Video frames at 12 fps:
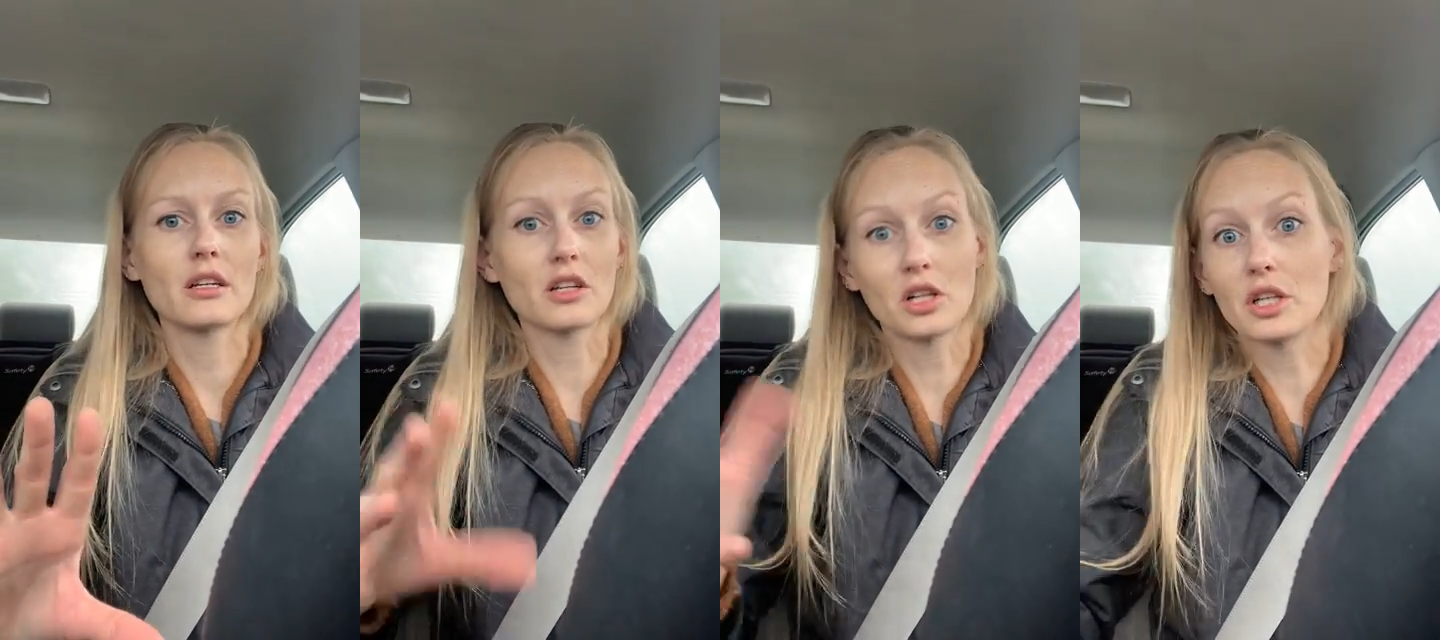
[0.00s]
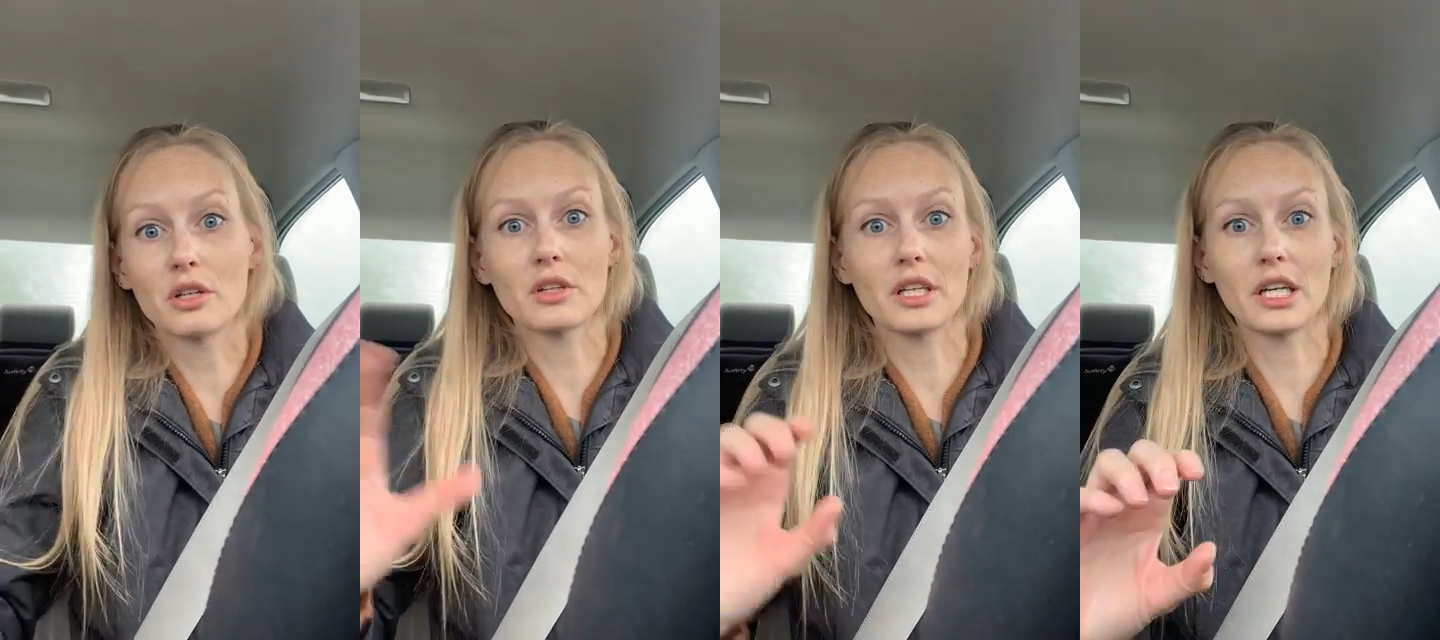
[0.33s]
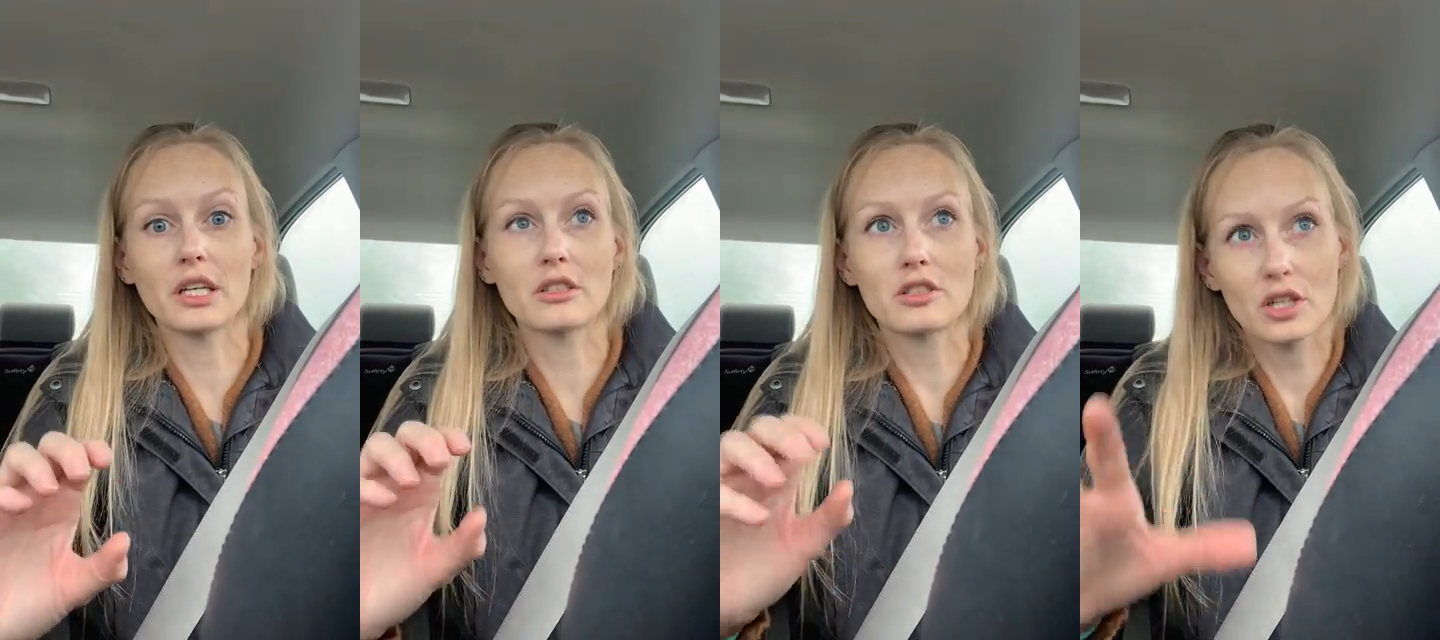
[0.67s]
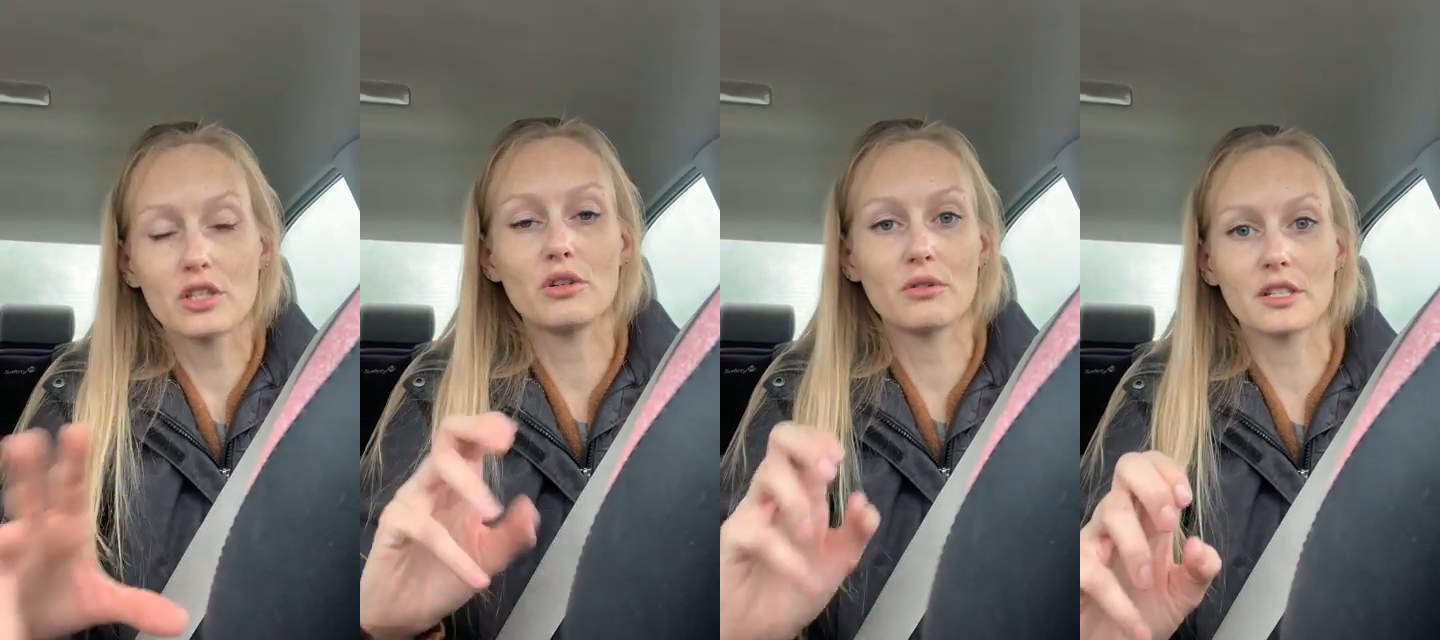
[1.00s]
clearly, to
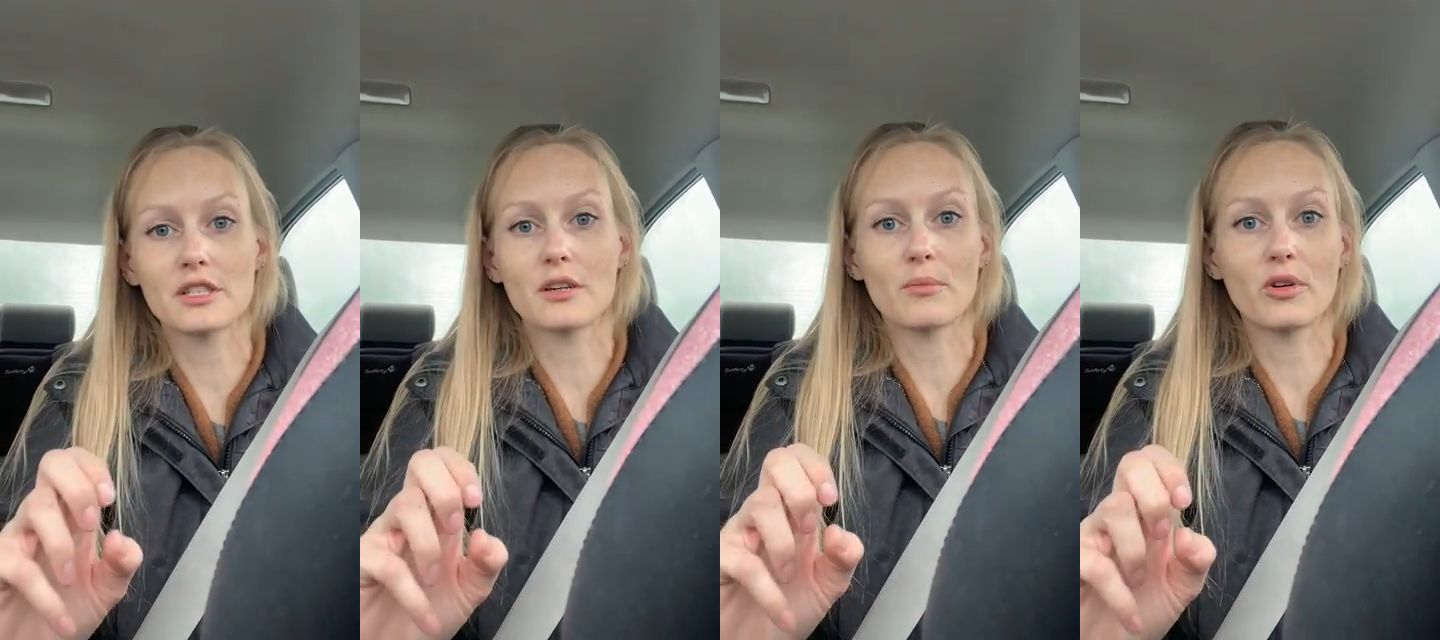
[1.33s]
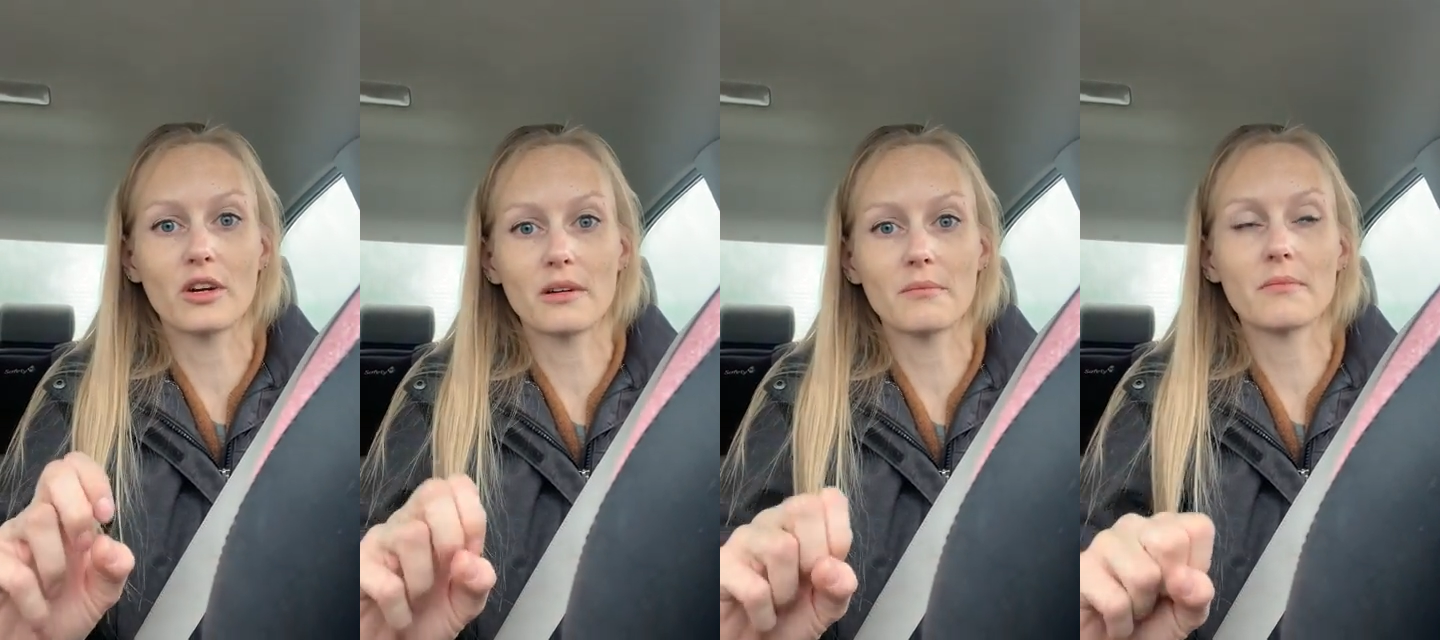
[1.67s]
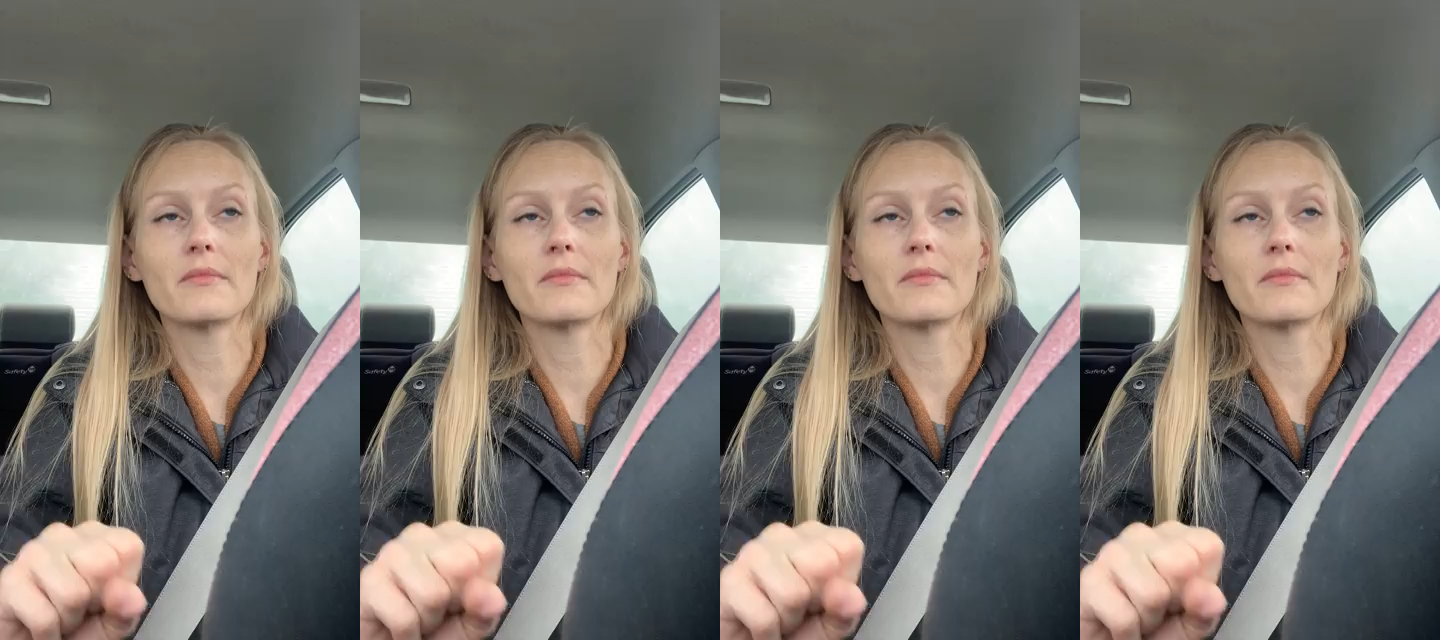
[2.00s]
do to someone.